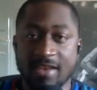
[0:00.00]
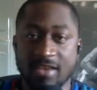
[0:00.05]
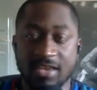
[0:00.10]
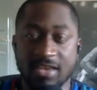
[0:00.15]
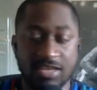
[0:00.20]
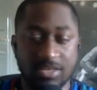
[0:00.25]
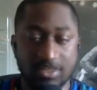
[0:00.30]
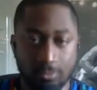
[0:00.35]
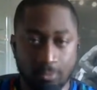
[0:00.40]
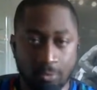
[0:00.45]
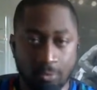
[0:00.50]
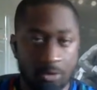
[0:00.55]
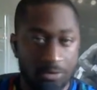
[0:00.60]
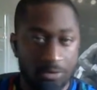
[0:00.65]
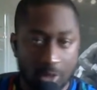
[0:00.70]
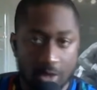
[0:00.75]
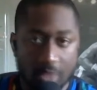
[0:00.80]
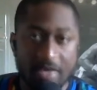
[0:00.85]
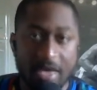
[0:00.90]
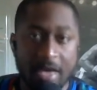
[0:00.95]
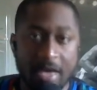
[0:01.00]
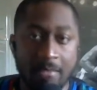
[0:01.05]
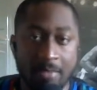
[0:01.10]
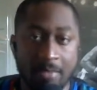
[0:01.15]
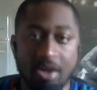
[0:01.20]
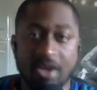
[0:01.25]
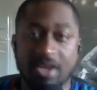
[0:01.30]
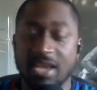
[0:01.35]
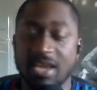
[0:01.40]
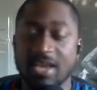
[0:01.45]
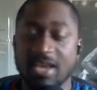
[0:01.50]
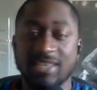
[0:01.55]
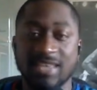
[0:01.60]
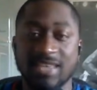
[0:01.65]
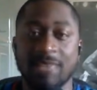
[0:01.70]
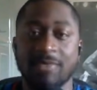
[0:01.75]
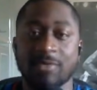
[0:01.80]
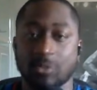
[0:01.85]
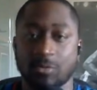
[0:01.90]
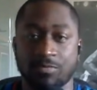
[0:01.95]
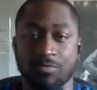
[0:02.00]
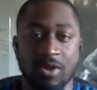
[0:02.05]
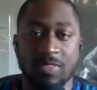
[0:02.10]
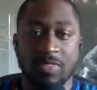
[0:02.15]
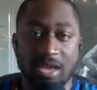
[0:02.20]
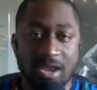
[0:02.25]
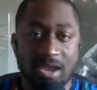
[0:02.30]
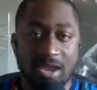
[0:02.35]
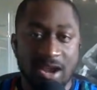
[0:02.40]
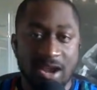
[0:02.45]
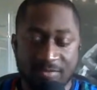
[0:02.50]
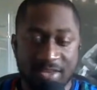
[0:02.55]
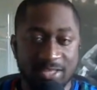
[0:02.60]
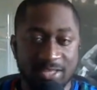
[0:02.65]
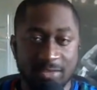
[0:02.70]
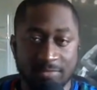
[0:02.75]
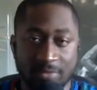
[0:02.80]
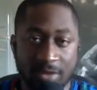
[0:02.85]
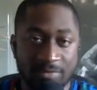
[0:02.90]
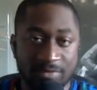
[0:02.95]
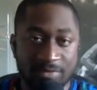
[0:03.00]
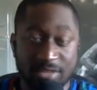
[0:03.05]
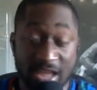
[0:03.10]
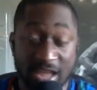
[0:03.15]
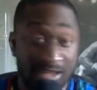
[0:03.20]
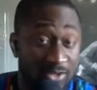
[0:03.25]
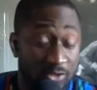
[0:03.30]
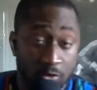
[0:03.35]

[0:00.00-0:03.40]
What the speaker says: he's worth all that money and he's able to bring that offensive upside.